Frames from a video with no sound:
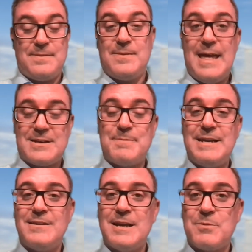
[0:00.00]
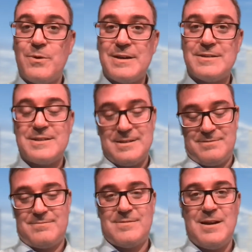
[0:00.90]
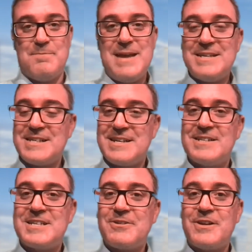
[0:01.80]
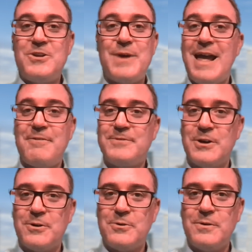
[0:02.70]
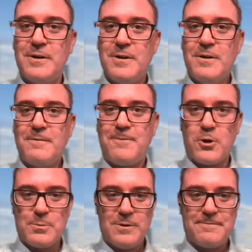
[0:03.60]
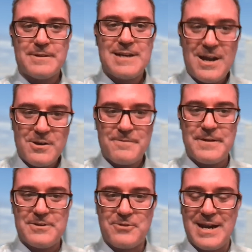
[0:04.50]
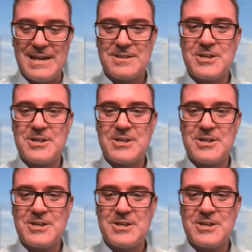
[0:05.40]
that to me, number one, is amazing considering you have no formal photography training.